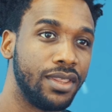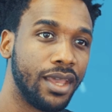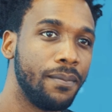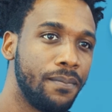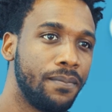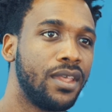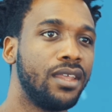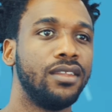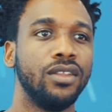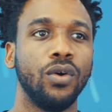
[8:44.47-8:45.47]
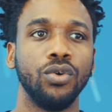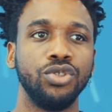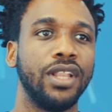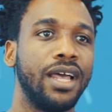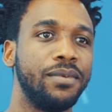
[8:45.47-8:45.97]
them, then
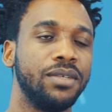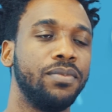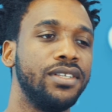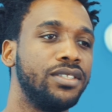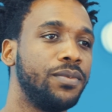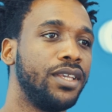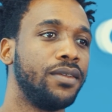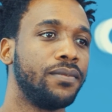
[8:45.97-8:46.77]
Ojo Lab is the place to be.